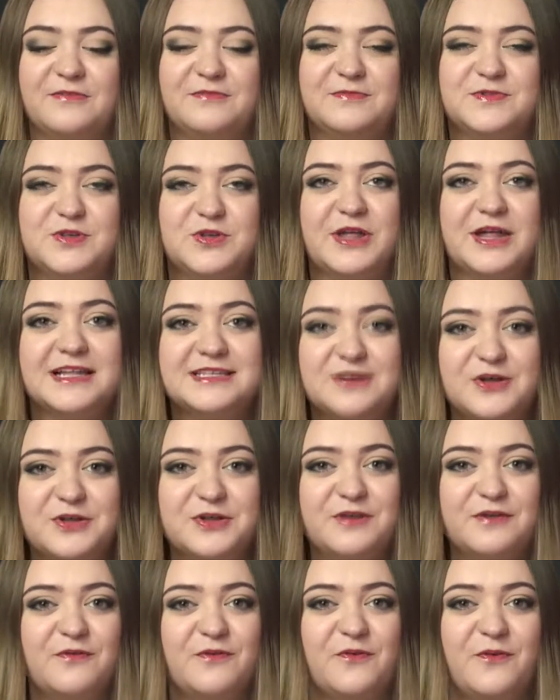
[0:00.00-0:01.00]
so that's all the
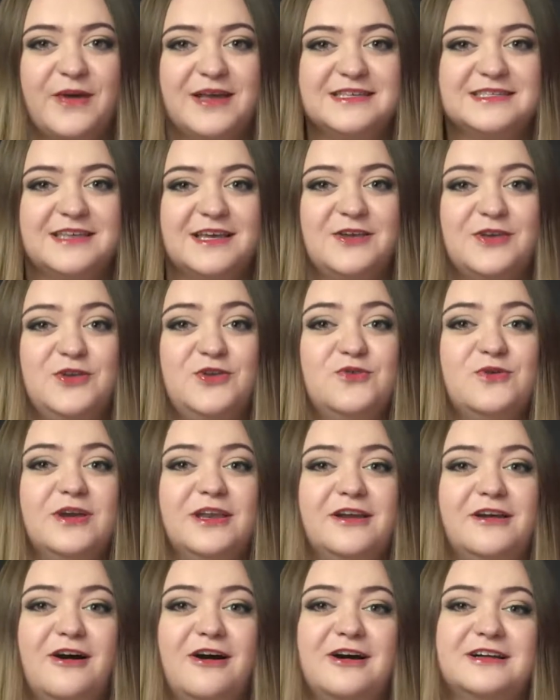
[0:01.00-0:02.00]
different ways that you
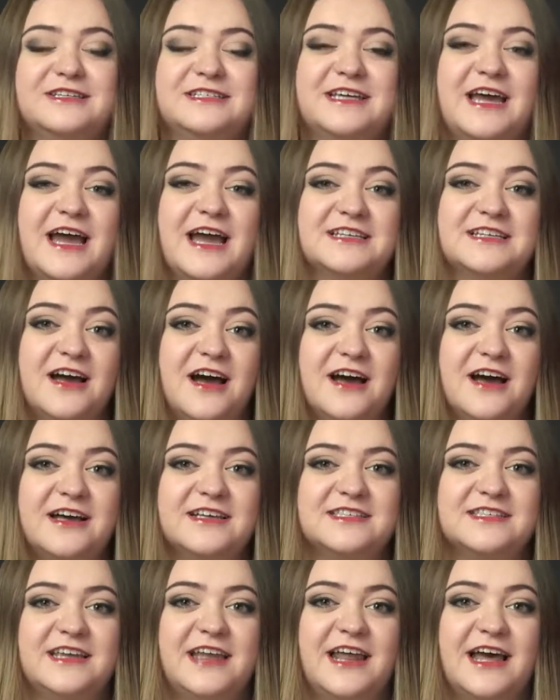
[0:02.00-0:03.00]
can contact
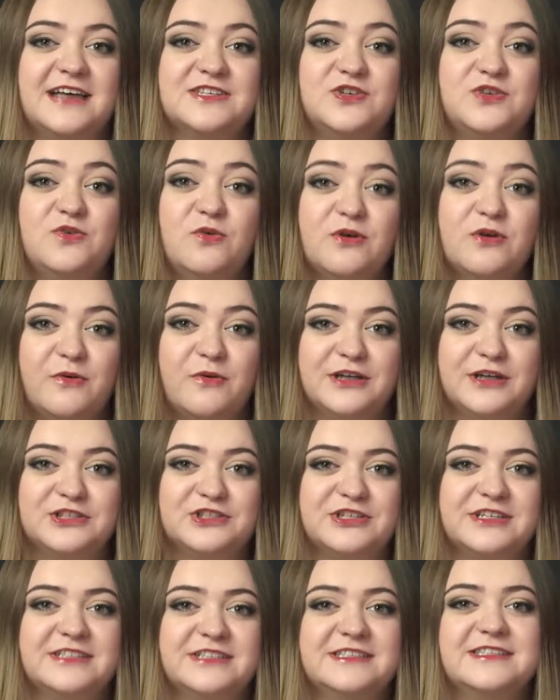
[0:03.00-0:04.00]
us and ask your
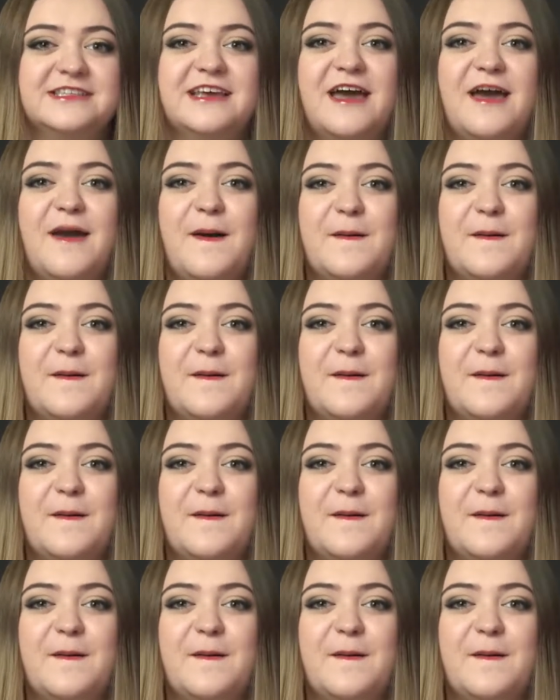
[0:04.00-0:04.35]
questions.